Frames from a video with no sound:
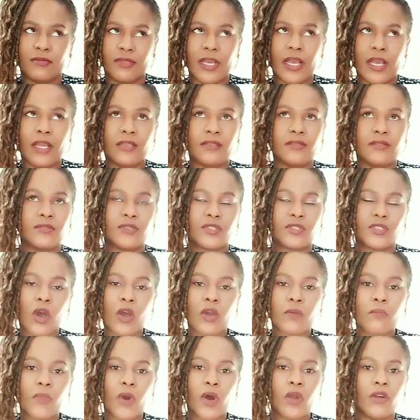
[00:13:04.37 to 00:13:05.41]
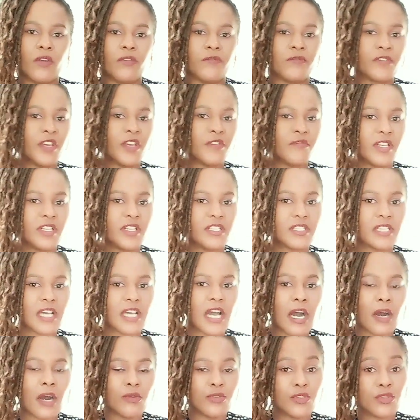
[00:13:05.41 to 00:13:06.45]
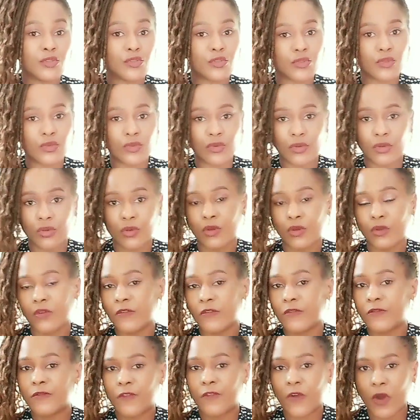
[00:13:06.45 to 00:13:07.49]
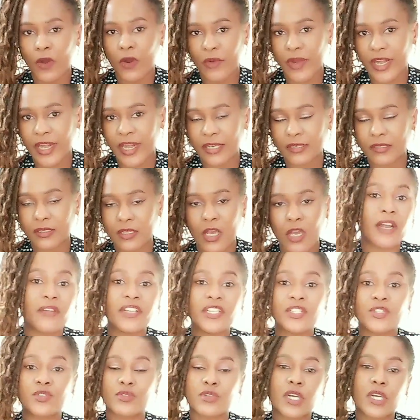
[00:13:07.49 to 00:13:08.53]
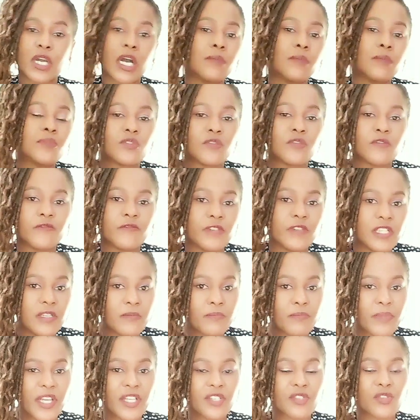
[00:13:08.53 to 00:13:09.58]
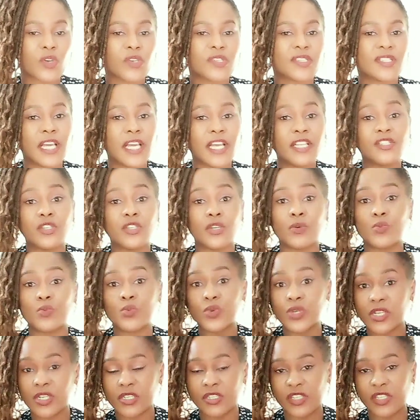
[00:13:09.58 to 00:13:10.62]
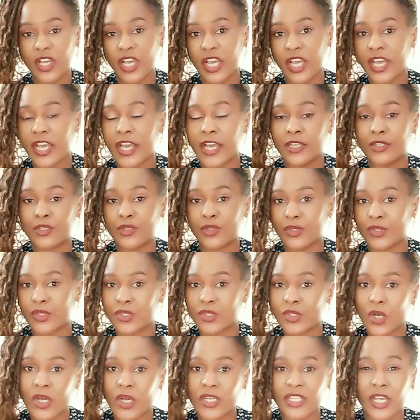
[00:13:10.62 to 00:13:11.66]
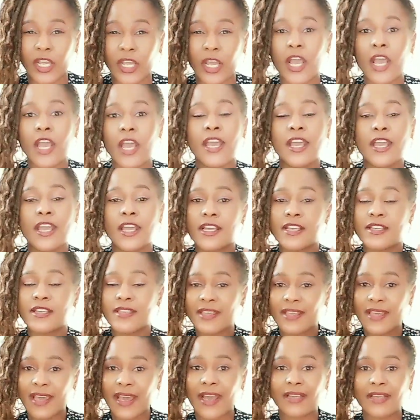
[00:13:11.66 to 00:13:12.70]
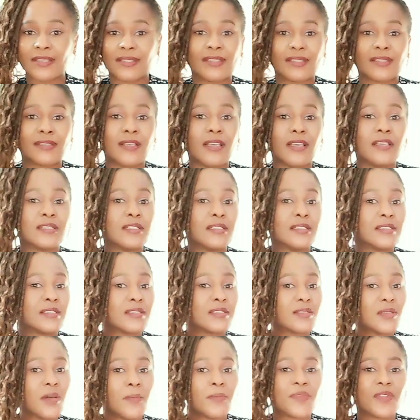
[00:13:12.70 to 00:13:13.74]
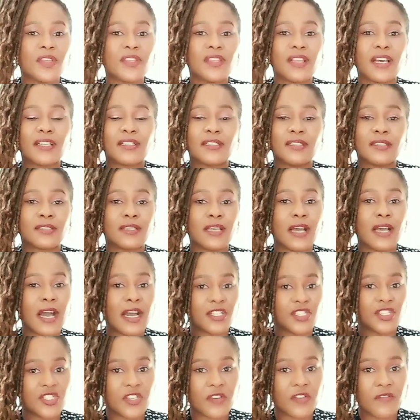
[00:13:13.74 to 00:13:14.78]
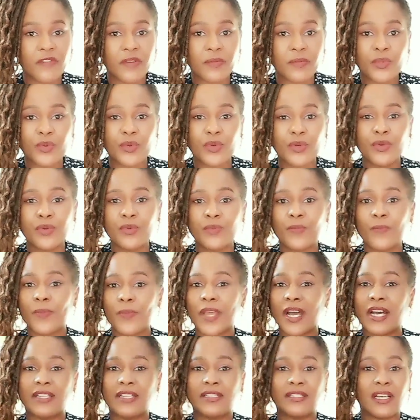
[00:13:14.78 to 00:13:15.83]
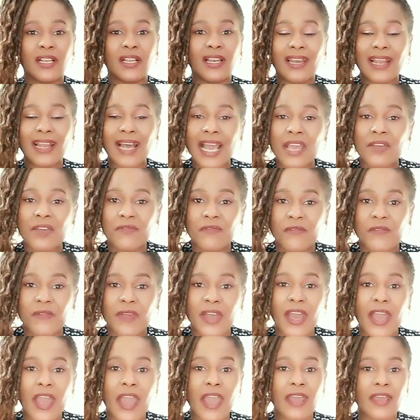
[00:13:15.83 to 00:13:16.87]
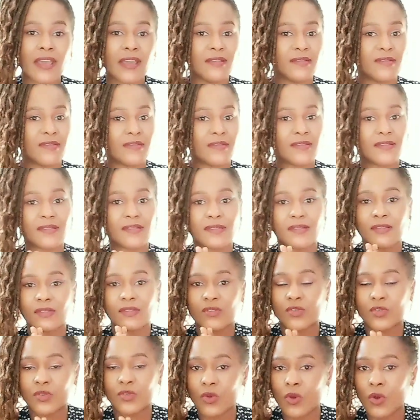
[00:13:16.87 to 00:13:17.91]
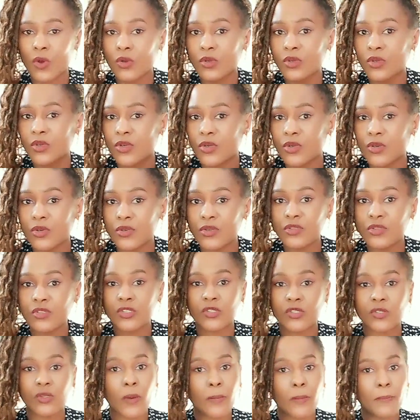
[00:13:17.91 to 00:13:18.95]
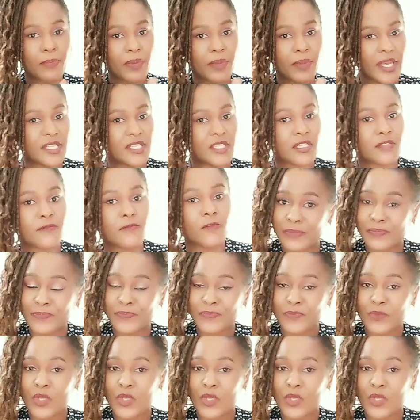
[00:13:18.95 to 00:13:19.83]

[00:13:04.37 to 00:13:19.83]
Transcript: Then talk more of giving it out to foreigners. Trying to come to Philippines or send your word here to study, yes, it is something that is achievable, and the life here is so good, so peaceful.